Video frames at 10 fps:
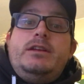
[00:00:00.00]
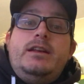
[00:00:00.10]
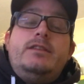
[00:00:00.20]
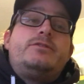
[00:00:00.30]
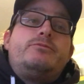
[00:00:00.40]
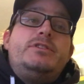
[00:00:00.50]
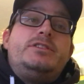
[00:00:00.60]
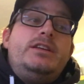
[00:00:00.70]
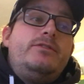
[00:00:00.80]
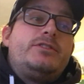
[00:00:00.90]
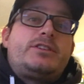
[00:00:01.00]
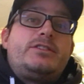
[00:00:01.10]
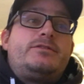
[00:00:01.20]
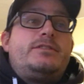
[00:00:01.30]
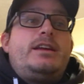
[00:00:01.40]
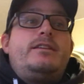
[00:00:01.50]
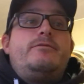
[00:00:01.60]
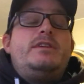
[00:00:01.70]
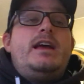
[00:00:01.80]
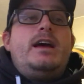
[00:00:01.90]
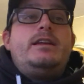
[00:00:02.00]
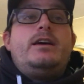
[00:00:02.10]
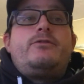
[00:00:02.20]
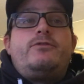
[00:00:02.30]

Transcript: We needed receivers because we had uh,